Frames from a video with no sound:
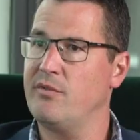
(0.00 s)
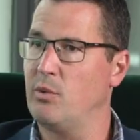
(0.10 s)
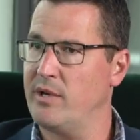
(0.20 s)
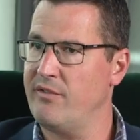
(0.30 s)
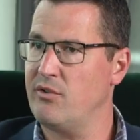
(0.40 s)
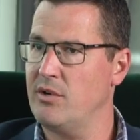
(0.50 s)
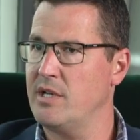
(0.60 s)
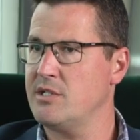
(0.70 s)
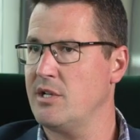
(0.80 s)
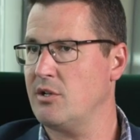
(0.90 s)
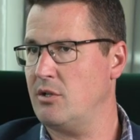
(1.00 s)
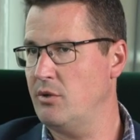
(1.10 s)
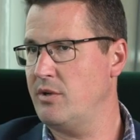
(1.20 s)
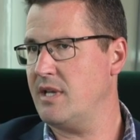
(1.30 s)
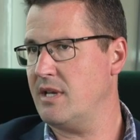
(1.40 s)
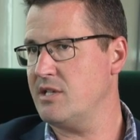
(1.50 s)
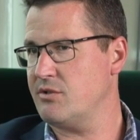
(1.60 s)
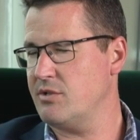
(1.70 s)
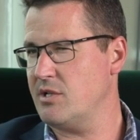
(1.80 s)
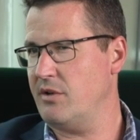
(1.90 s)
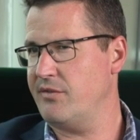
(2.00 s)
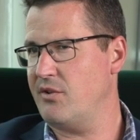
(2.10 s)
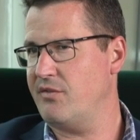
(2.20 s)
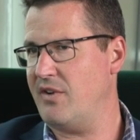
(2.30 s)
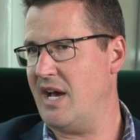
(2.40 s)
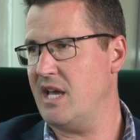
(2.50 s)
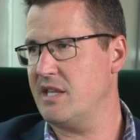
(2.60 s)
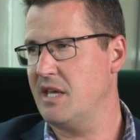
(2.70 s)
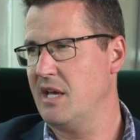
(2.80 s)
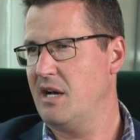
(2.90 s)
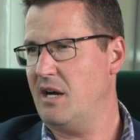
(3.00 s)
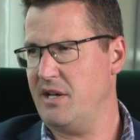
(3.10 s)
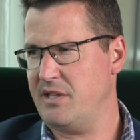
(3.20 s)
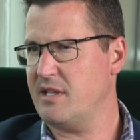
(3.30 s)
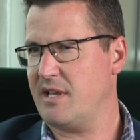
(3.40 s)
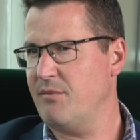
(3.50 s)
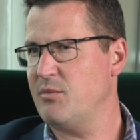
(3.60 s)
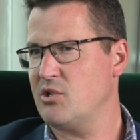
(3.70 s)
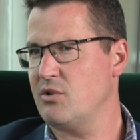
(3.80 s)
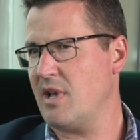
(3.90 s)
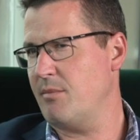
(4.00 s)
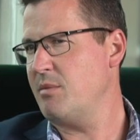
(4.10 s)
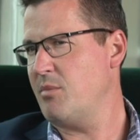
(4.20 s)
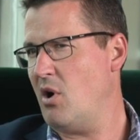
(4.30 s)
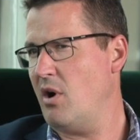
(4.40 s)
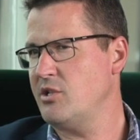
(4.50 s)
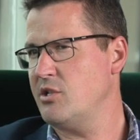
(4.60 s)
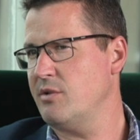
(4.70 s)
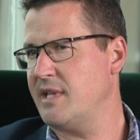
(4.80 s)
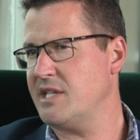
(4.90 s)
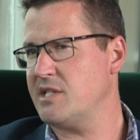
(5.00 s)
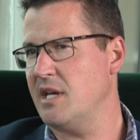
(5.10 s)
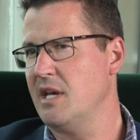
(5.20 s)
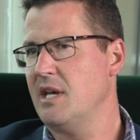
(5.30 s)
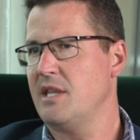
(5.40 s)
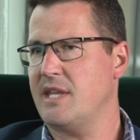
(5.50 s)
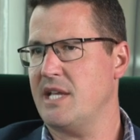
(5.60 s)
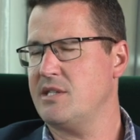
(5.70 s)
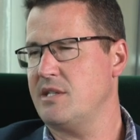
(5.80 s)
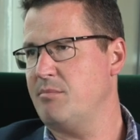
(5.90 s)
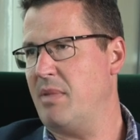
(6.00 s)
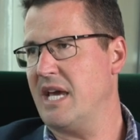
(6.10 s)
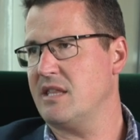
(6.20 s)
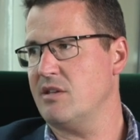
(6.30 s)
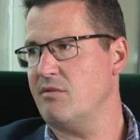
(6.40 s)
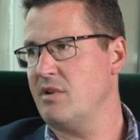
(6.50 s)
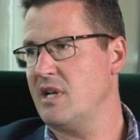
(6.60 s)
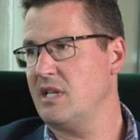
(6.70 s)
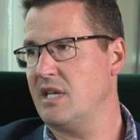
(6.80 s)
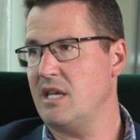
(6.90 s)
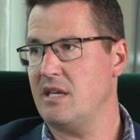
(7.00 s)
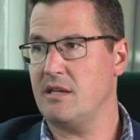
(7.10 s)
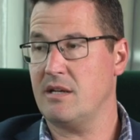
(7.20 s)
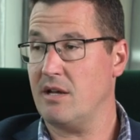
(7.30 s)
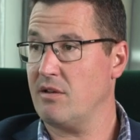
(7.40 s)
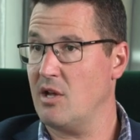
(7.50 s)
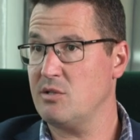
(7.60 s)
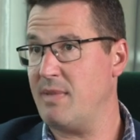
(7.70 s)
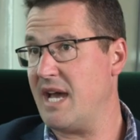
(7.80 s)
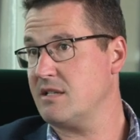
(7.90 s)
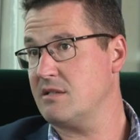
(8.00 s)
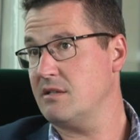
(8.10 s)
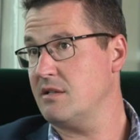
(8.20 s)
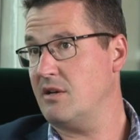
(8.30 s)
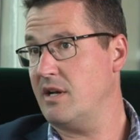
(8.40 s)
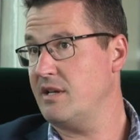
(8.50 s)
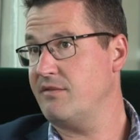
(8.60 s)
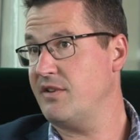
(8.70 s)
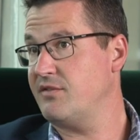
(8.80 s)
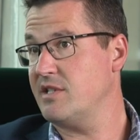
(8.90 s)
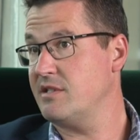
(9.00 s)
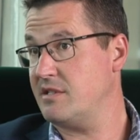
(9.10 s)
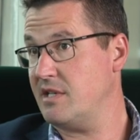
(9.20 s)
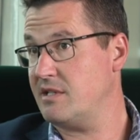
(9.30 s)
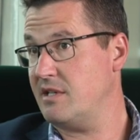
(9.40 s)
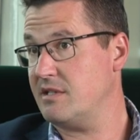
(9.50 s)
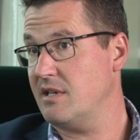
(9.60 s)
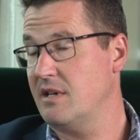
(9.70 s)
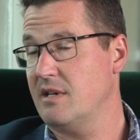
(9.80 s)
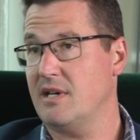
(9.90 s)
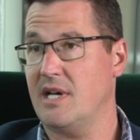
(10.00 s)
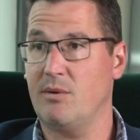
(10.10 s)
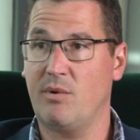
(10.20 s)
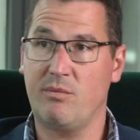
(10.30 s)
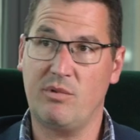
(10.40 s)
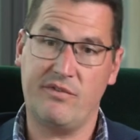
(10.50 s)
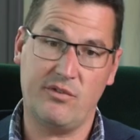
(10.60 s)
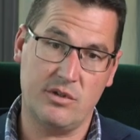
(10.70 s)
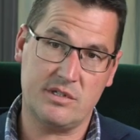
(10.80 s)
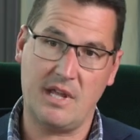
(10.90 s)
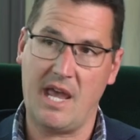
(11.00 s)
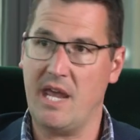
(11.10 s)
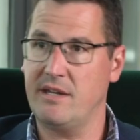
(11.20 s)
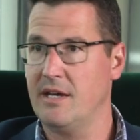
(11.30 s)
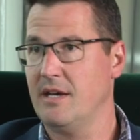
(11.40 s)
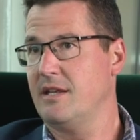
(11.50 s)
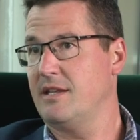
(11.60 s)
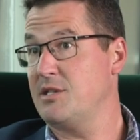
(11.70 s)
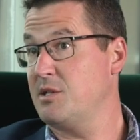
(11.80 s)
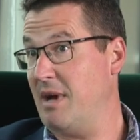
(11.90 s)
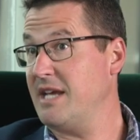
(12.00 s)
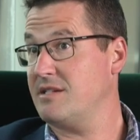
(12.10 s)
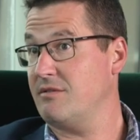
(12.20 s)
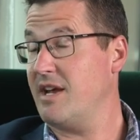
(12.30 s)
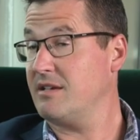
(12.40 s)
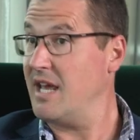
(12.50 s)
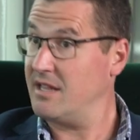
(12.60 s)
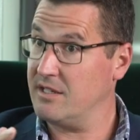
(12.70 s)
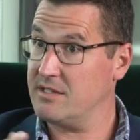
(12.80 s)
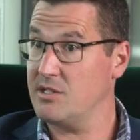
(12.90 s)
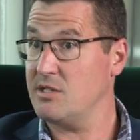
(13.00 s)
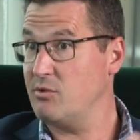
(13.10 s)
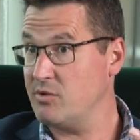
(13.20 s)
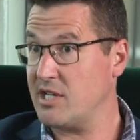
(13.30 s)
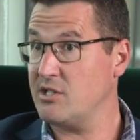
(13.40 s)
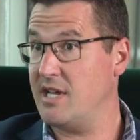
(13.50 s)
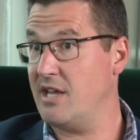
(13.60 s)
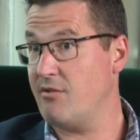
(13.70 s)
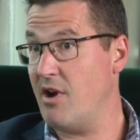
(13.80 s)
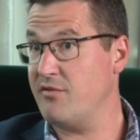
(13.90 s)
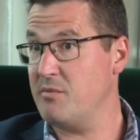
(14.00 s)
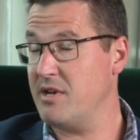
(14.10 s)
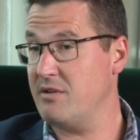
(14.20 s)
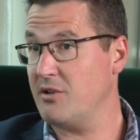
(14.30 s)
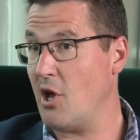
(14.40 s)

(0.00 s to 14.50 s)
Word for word: it for whatever reason, including as a result of your faith, I think the government should come in behind you. And that's a, that's a debate that really you know, goes back to the 1950s and 60s uh, when we first mm. had these debates around Catholic system. It was actually down the road from here in